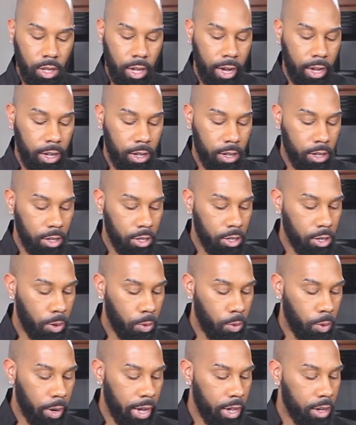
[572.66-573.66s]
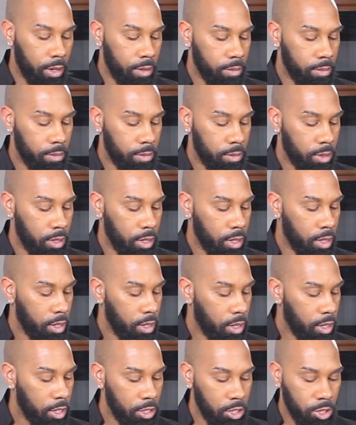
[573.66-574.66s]
like your wet
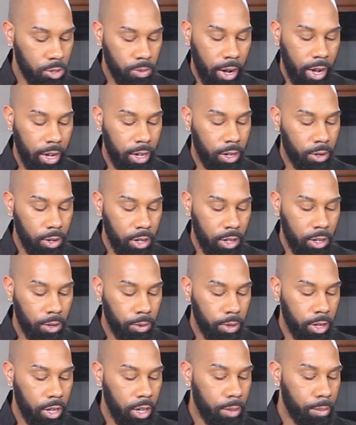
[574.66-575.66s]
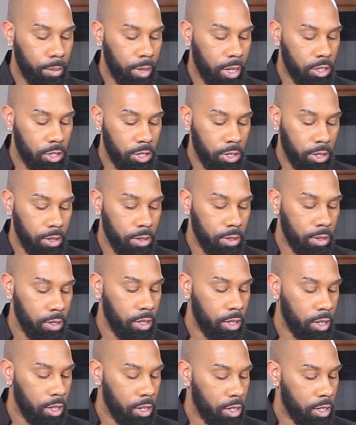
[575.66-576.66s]
and dry ingredient mixture,
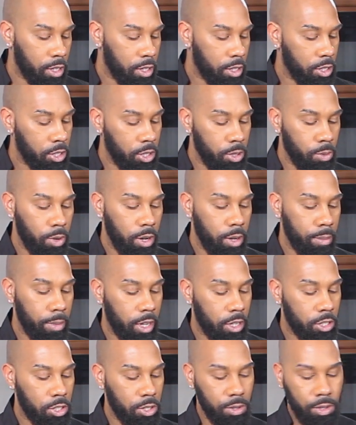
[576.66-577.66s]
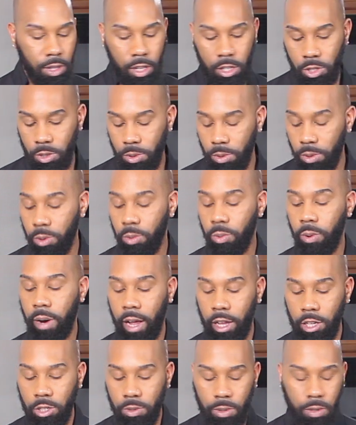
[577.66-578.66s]
you want to make sure that you
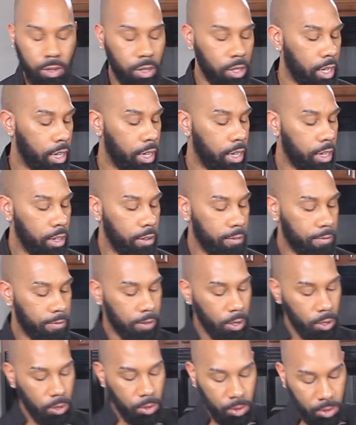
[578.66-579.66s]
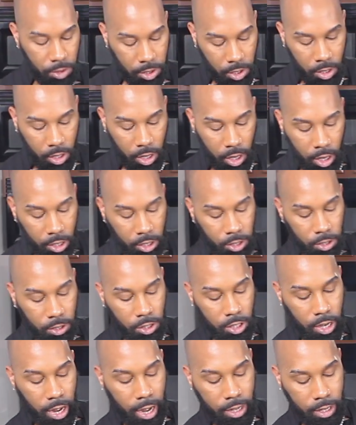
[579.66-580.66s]
gradually fold your
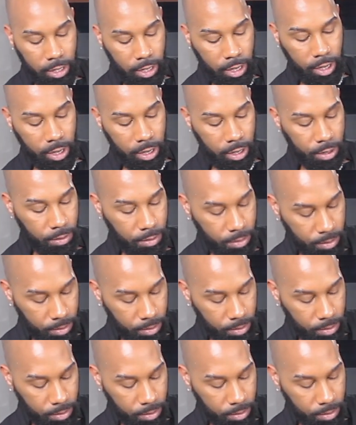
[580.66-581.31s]
chocolate in.